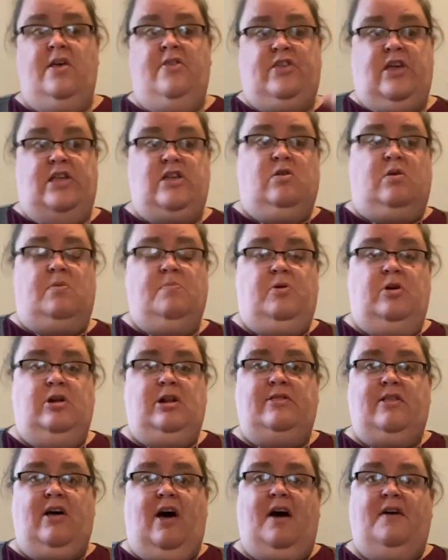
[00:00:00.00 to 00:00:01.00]
that you can put
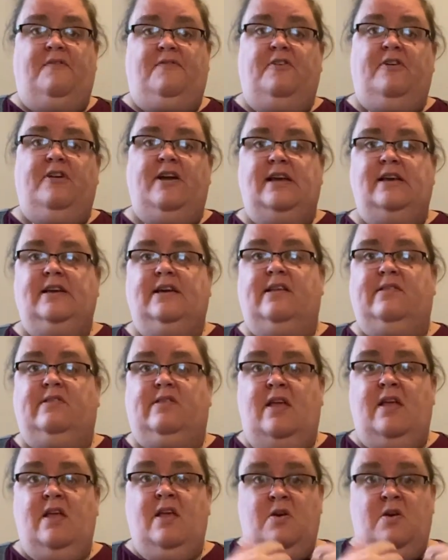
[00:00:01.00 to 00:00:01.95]
in the offering, because